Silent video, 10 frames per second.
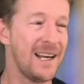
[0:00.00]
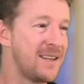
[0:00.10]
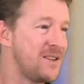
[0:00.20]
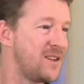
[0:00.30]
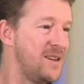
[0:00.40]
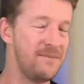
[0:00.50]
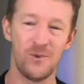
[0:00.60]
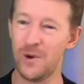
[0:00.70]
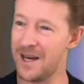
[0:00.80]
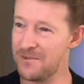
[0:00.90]
I listen to them
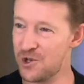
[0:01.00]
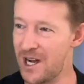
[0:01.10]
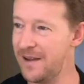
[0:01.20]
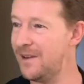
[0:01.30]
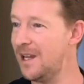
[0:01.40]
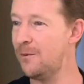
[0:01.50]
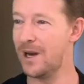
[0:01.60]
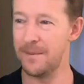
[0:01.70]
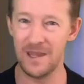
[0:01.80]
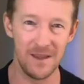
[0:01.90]
when I'm driving,
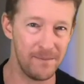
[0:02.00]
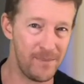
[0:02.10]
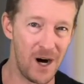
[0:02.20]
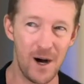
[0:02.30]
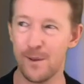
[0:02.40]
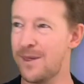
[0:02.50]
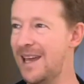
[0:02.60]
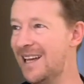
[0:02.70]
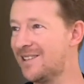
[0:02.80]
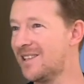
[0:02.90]
when I'm in the bath,
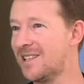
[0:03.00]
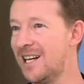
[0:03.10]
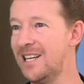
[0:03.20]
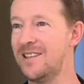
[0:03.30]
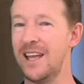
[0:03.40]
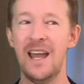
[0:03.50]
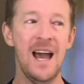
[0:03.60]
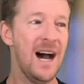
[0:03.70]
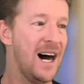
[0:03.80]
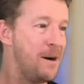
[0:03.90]
exercising,
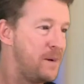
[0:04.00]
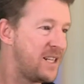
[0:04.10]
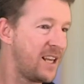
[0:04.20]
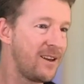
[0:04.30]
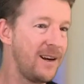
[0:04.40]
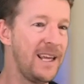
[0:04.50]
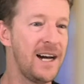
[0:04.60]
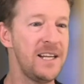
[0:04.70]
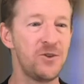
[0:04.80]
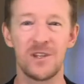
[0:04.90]
particularly
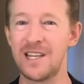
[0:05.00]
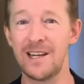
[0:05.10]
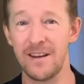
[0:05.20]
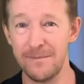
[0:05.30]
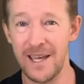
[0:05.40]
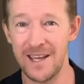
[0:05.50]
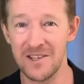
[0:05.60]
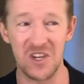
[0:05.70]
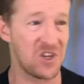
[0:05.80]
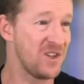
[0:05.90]
uninteresting love-making
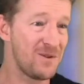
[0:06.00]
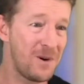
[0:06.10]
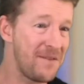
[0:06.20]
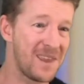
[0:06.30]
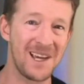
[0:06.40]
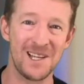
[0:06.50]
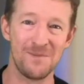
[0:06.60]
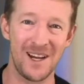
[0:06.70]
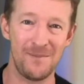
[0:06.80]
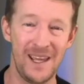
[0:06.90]
sessions, whatever the case
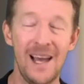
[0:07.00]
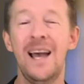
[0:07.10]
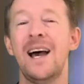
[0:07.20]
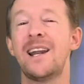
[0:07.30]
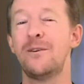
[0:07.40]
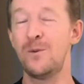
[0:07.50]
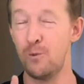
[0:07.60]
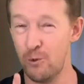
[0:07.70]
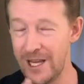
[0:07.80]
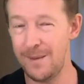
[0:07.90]
might be, and I would
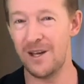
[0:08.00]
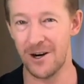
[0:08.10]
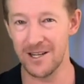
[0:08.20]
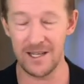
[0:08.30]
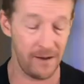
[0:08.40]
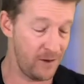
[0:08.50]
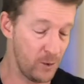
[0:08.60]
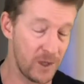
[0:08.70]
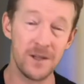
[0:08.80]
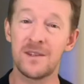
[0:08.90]
really be honored if you
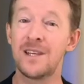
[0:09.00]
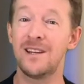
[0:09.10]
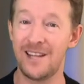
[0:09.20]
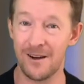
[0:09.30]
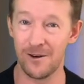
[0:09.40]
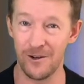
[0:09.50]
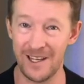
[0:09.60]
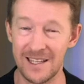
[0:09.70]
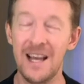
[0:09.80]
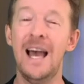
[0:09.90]
would consider downloading
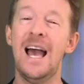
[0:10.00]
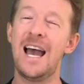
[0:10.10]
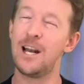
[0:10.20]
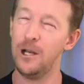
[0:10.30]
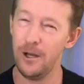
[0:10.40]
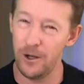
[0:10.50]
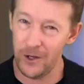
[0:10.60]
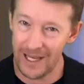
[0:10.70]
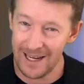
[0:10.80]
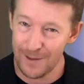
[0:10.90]
it and
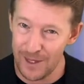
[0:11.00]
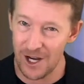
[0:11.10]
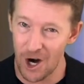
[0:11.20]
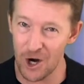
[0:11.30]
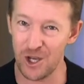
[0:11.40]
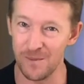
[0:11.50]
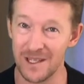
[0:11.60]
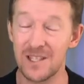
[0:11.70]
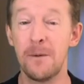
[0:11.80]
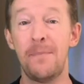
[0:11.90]
learning the
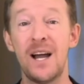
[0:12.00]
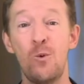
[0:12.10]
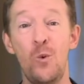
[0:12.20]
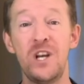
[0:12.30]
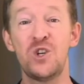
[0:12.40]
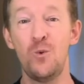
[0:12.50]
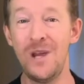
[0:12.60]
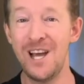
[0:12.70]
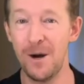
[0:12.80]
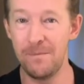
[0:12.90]
arguments by which
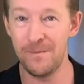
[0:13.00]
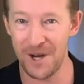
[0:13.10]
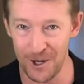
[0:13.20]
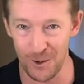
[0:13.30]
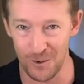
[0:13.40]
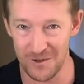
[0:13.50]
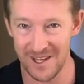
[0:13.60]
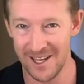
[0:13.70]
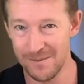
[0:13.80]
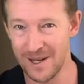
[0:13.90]
we oppose
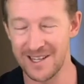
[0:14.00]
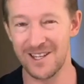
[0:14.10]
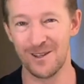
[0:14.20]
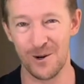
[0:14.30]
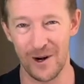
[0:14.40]
political